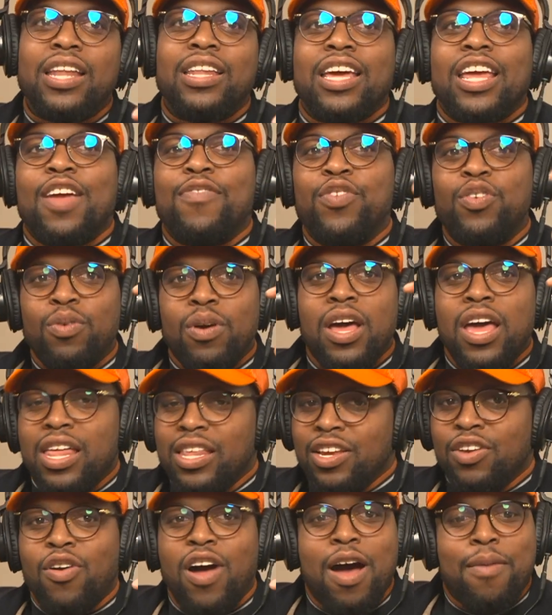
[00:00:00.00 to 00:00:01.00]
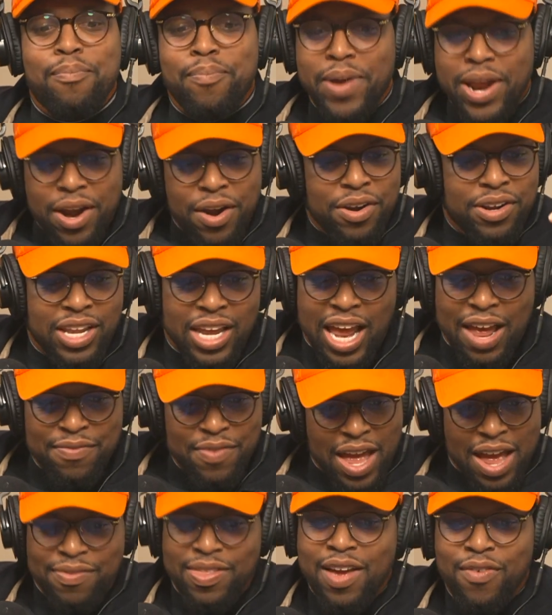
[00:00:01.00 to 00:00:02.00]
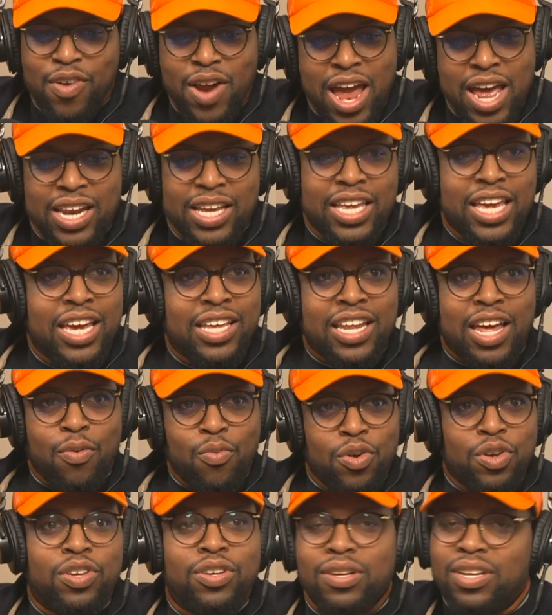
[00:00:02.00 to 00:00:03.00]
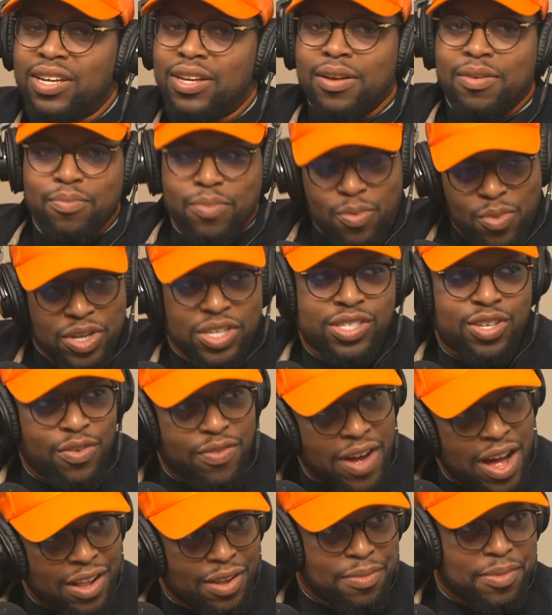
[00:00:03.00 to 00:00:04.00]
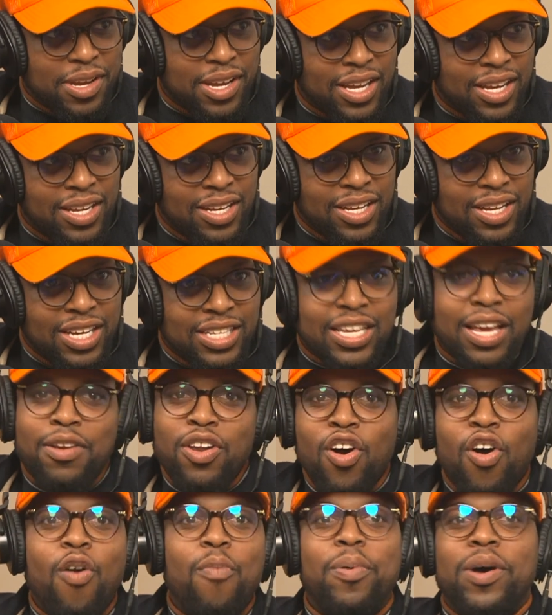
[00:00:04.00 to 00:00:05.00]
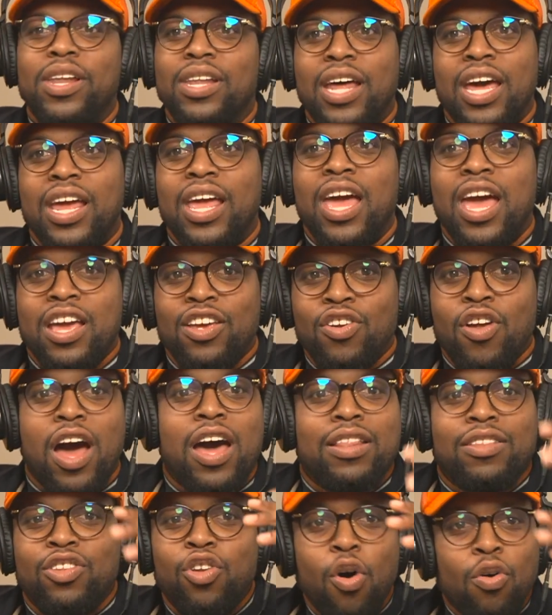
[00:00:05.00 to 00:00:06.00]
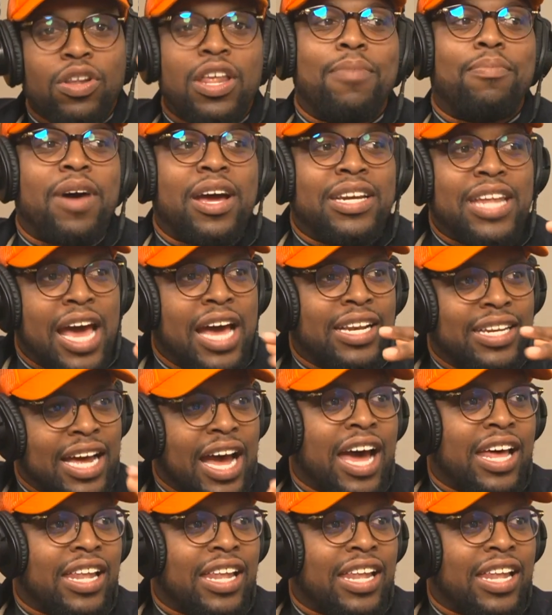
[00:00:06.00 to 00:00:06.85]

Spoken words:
like if I'm barren, like I've never had a kid, like will you still follow me? Mm-hmm. He's like, no, but like, don't let my dad die.